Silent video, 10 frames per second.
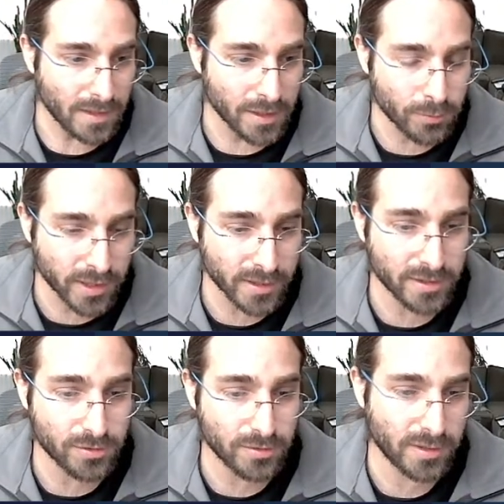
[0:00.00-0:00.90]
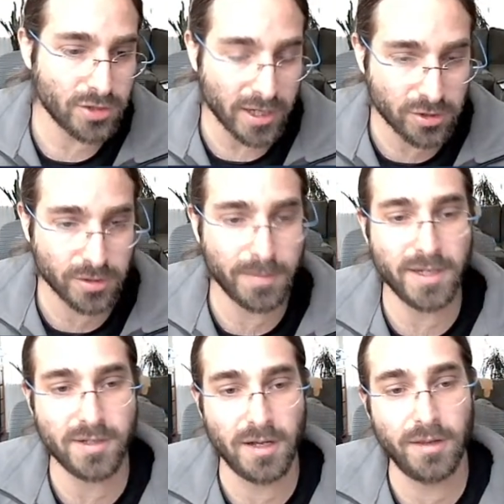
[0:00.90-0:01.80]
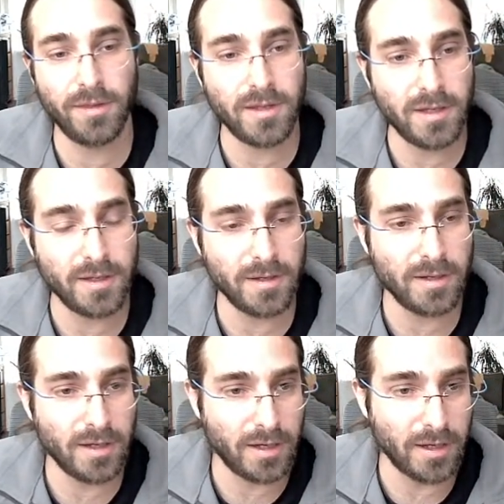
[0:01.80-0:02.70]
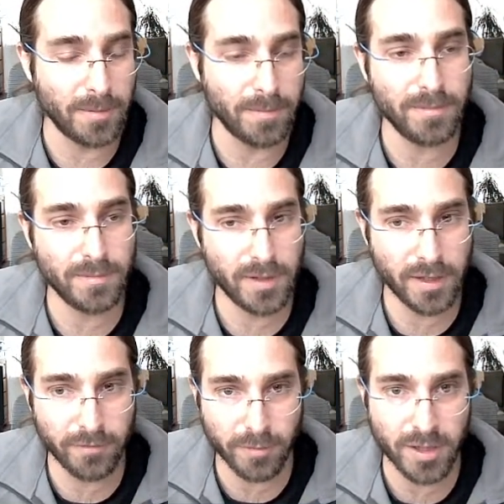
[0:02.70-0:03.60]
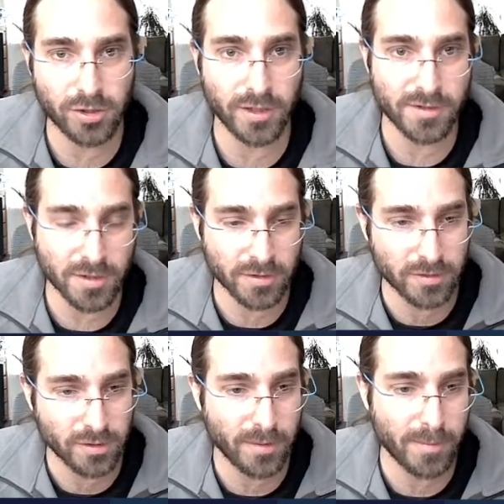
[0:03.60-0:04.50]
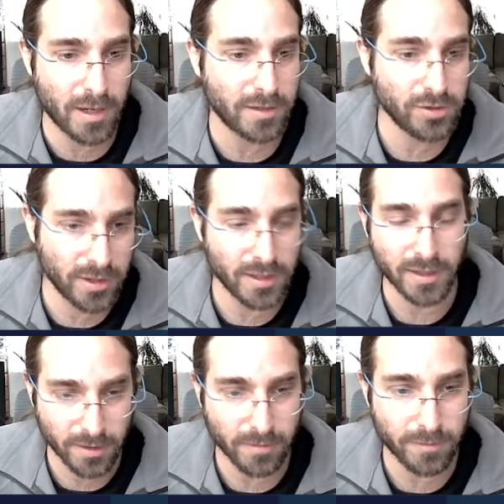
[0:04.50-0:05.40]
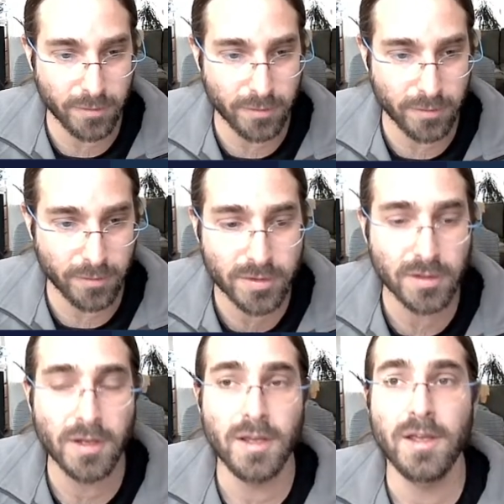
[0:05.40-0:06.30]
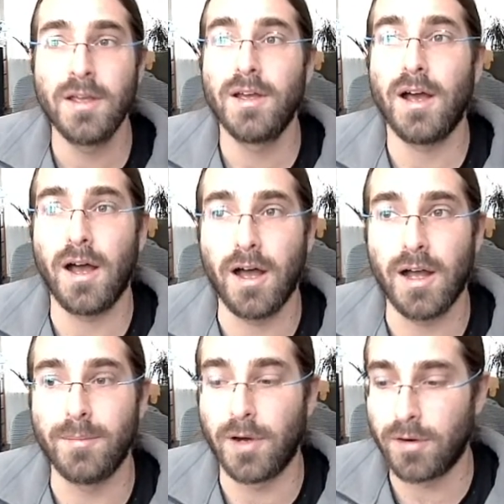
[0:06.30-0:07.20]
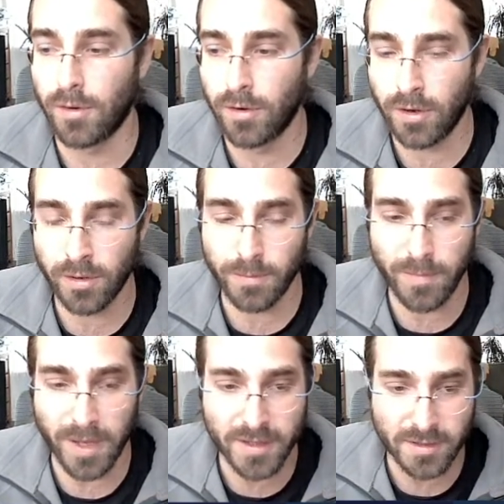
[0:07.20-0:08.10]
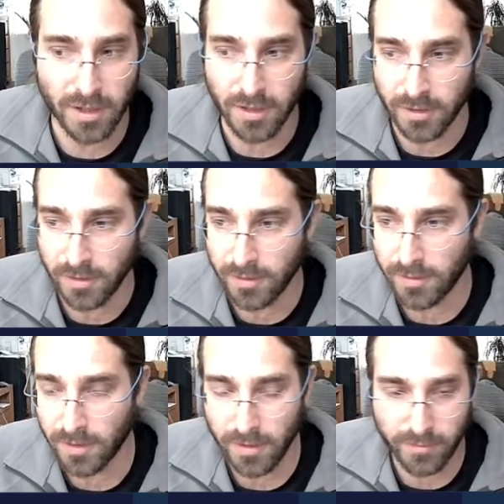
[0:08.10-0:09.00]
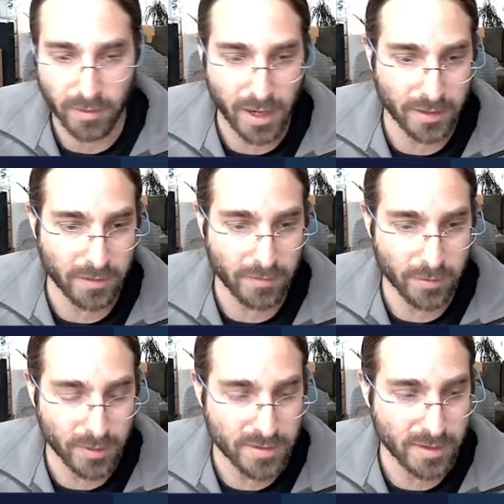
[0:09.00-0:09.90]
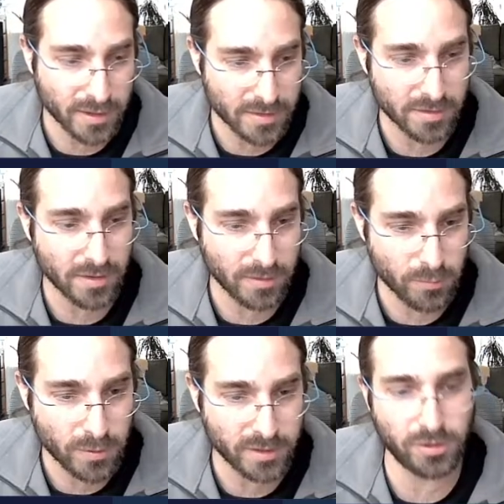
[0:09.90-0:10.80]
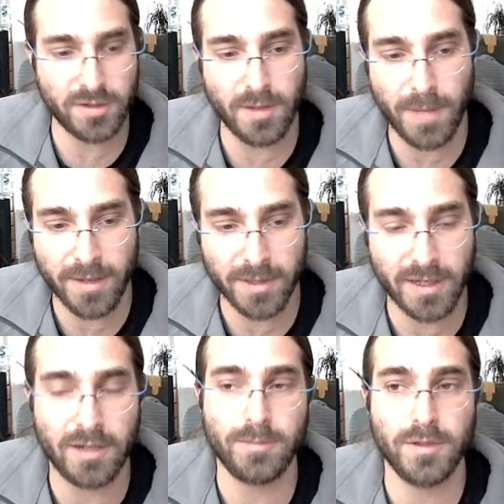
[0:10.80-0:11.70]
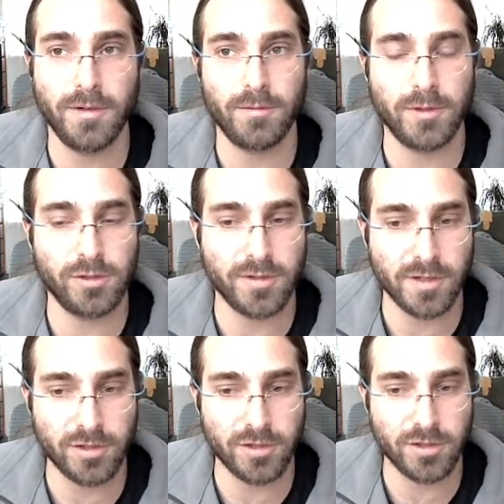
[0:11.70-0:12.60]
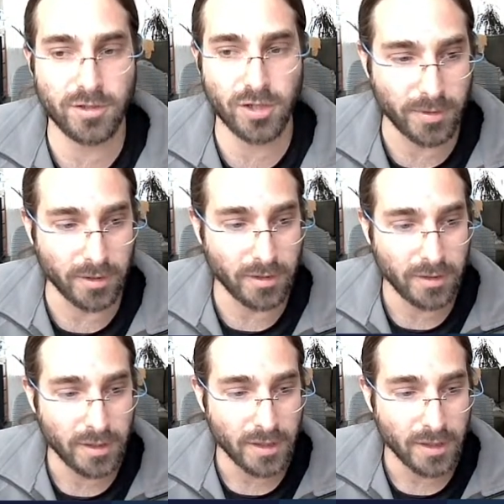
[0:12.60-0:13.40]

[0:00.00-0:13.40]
we can conjecture based on the information external to the blockchain, i.e. the forum post, or based on a variety of heuristics, which is the payment output and which is the change output.